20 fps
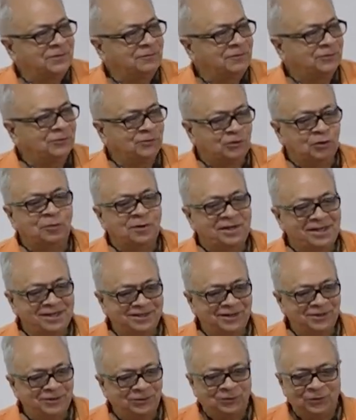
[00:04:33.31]
with so many
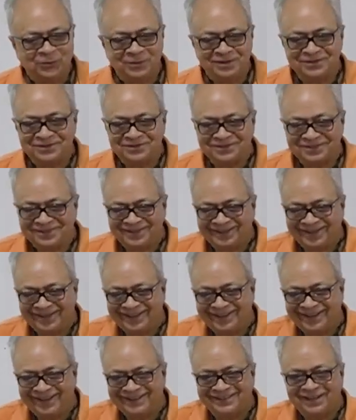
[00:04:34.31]
other students,
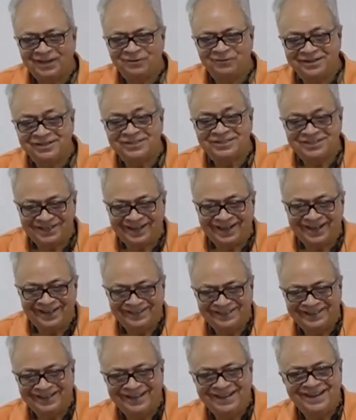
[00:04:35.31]
they are very
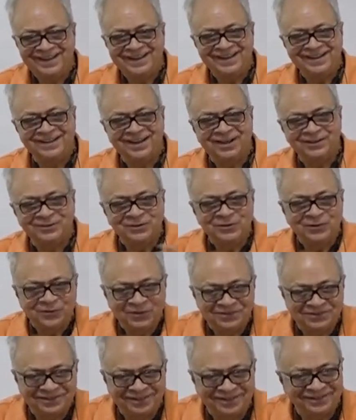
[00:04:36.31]
shy in asking
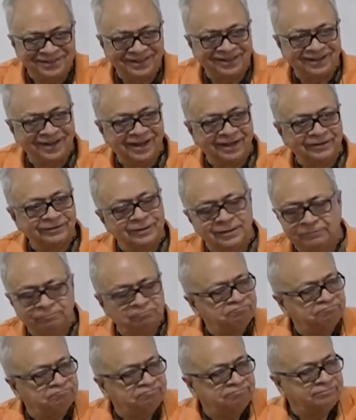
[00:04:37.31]
questions in the class.
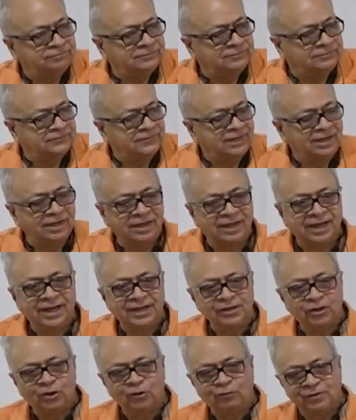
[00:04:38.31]

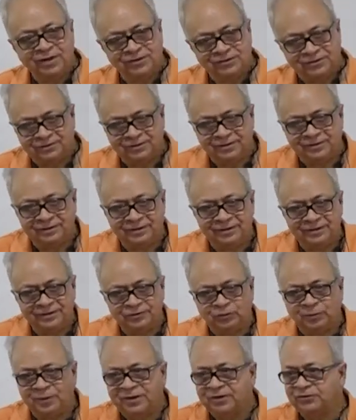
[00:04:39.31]
I always
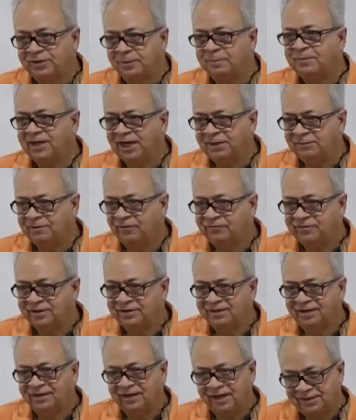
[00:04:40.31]
spend some time after
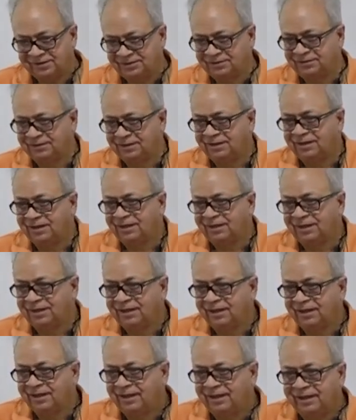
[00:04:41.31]
the class
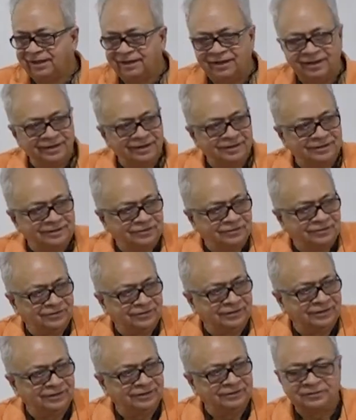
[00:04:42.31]
here in
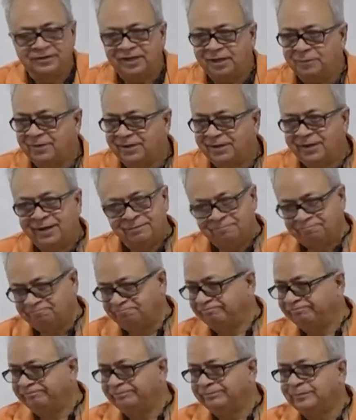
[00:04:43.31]
this cabin, and
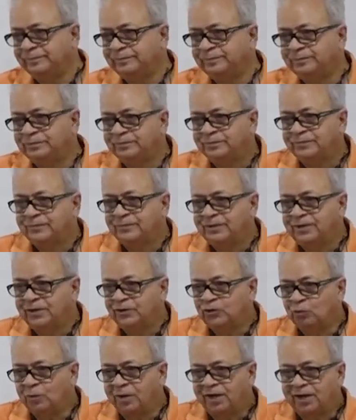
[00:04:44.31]

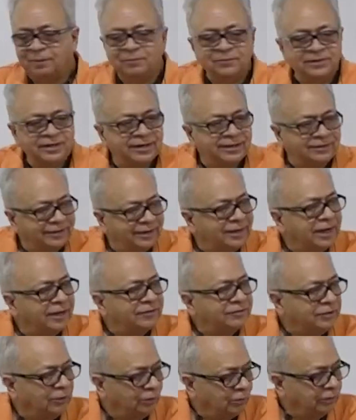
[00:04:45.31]
you may come here and then
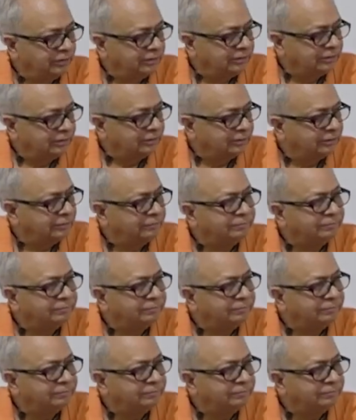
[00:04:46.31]
ask your question.